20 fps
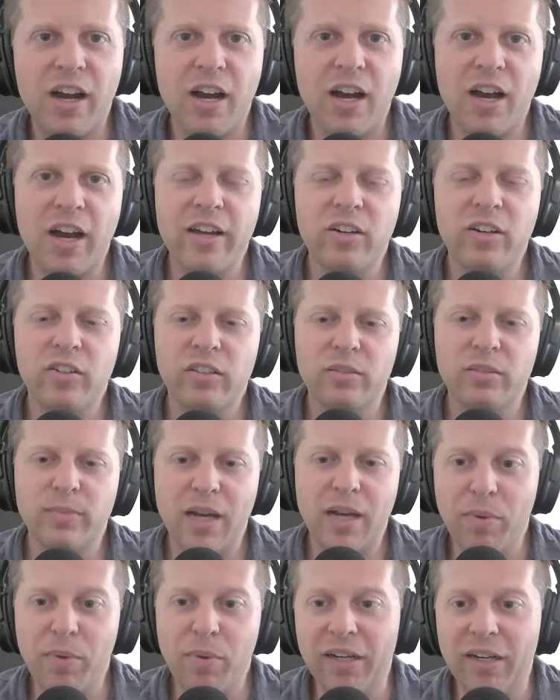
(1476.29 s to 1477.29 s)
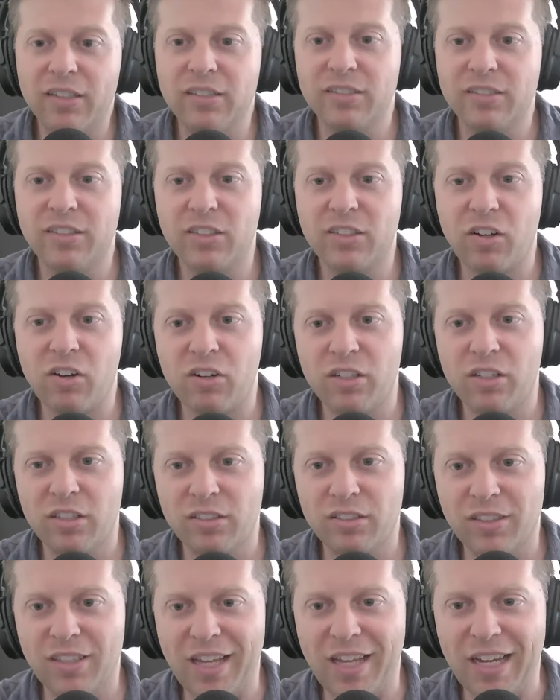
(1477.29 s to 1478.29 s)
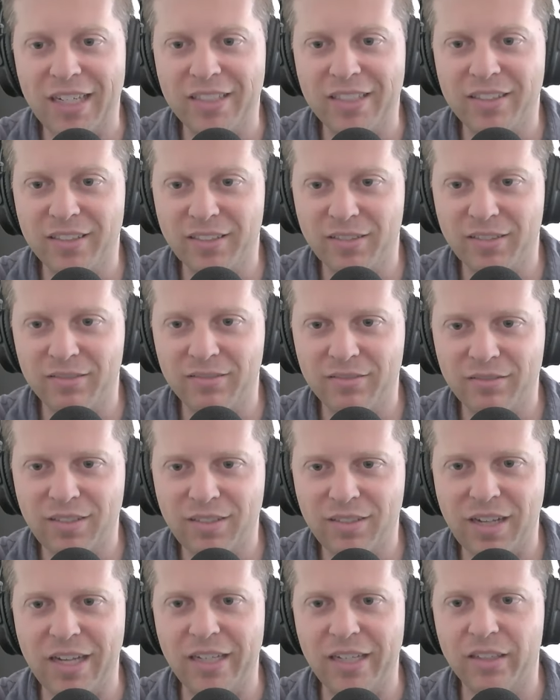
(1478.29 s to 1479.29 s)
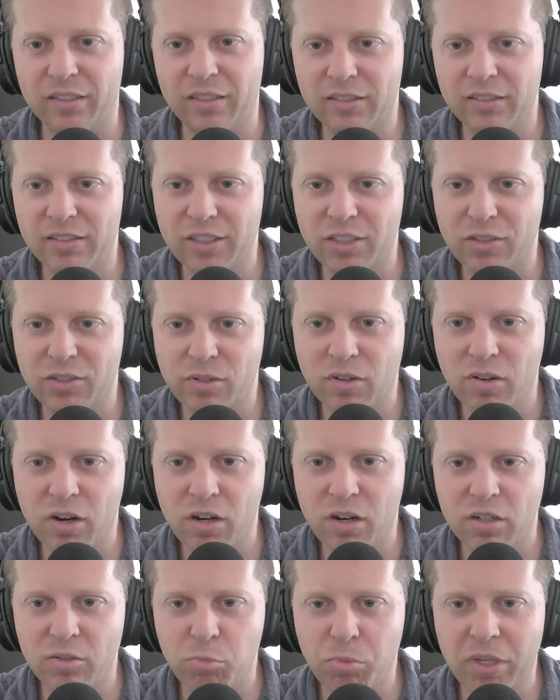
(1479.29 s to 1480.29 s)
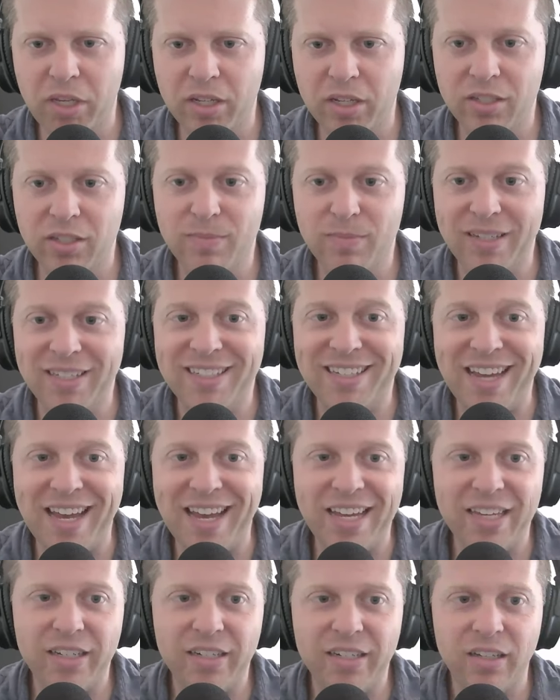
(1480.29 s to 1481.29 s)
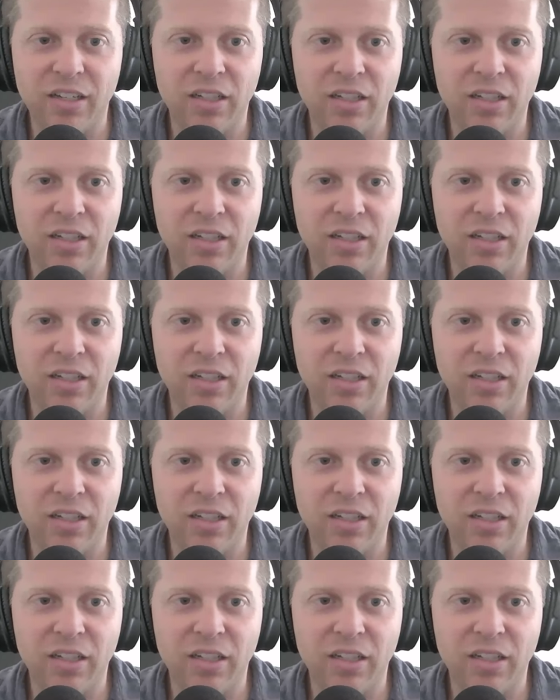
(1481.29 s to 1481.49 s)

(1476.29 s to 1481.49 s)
I know that my parents aren't aligned either in this regard, because my dad